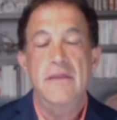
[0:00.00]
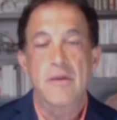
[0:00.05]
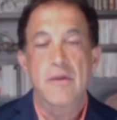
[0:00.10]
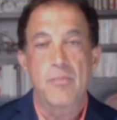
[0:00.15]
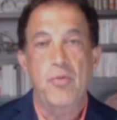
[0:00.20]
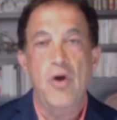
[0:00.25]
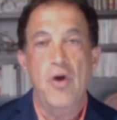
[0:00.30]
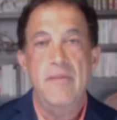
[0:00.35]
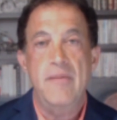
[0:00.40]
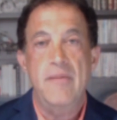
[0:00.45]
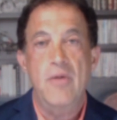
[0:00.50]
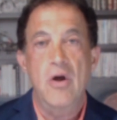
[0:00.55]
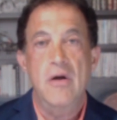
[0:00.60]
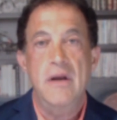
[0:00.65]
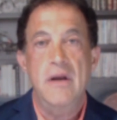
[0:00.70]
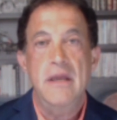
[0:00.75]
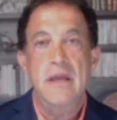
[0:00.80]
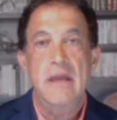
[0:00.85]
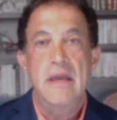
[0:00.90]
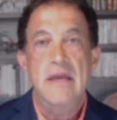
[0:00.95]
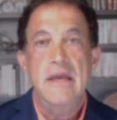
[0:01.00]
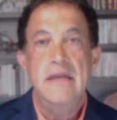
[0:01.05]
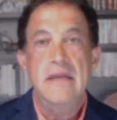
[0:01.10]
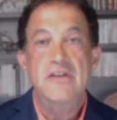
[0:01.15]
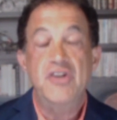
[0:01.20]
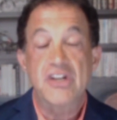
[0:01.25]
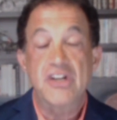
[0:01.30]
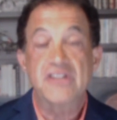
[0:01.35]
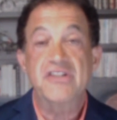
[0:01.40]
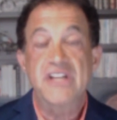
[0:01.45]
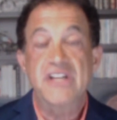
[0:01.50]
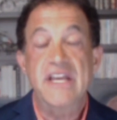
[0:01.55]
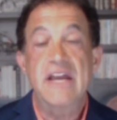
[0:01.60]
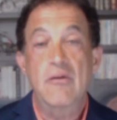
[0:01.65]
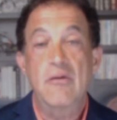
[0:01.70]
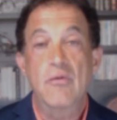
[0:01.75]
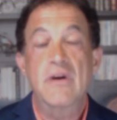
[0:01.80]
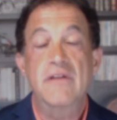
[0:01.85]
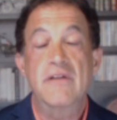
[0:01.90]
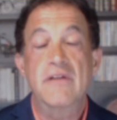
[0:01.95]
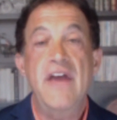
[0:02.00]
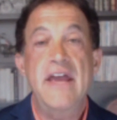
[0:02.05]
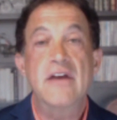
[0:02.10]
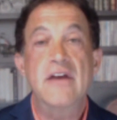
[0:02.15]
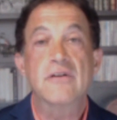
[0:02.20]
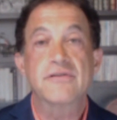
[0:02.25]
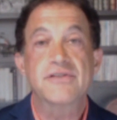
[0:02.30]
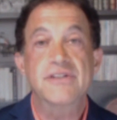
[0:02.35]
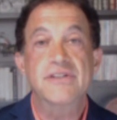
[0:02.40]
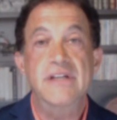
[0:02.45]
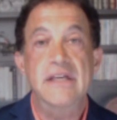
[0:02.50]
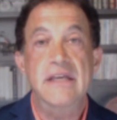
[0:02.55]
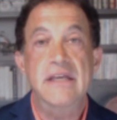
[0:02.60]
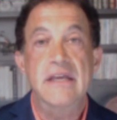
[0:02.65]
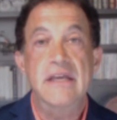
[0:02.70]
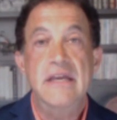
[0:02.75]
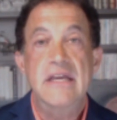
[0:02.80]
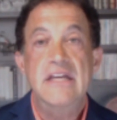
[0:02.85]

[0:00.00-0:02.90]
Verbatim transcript: the primary just to get rid of AOC.